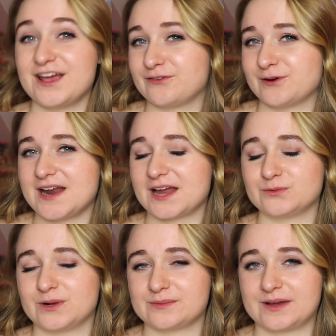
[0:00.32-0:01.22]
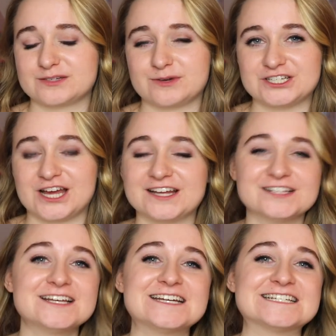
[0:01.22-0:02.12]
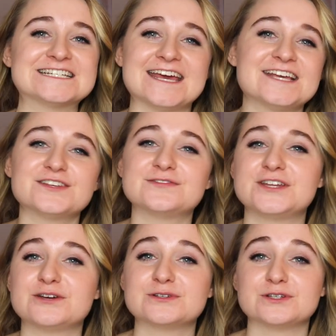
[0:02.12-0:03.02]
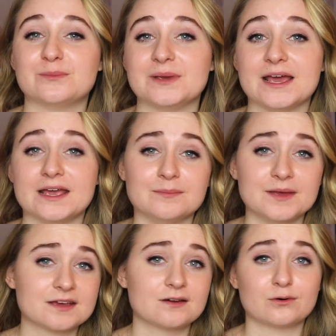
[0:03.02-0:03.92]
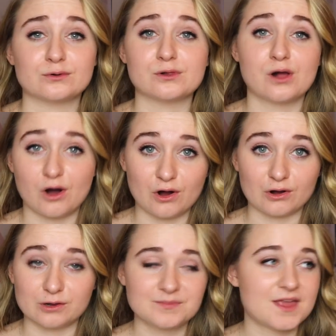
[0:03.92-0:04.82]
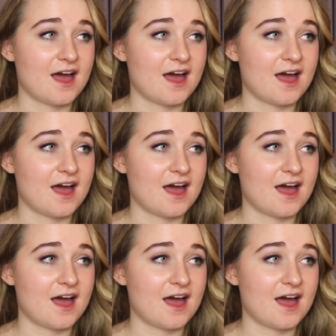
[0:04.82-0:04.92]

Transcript: Hey everyone and welcome back to my channel. Today's video is going to be a big old haul.